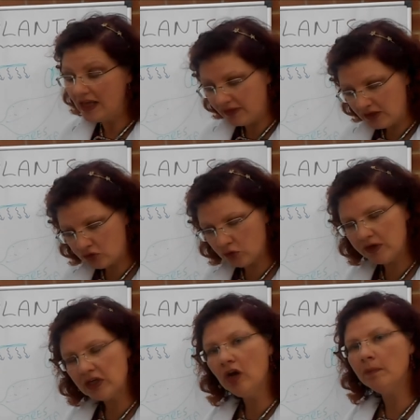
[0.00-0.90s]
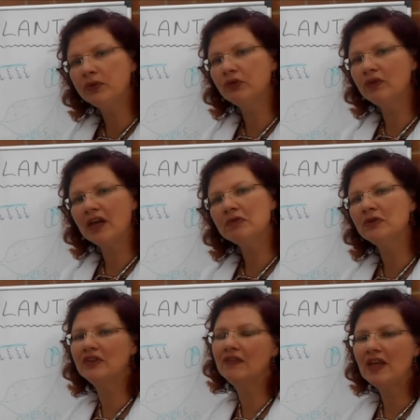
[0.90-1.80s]
they draw it up through their
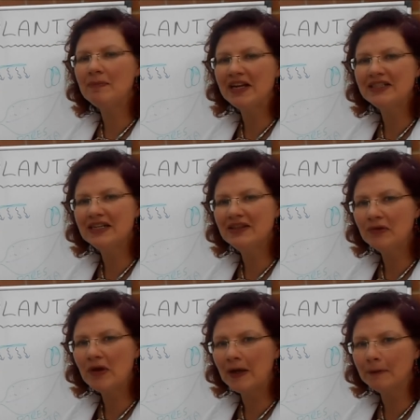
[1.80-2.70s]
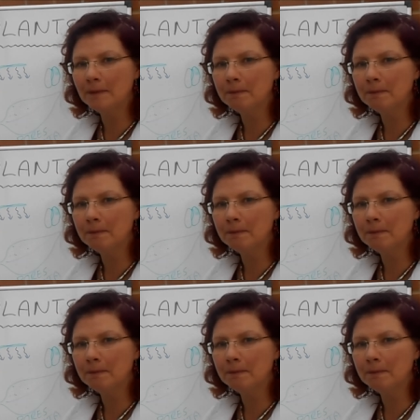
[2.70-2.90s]
roots if they're planted in the ground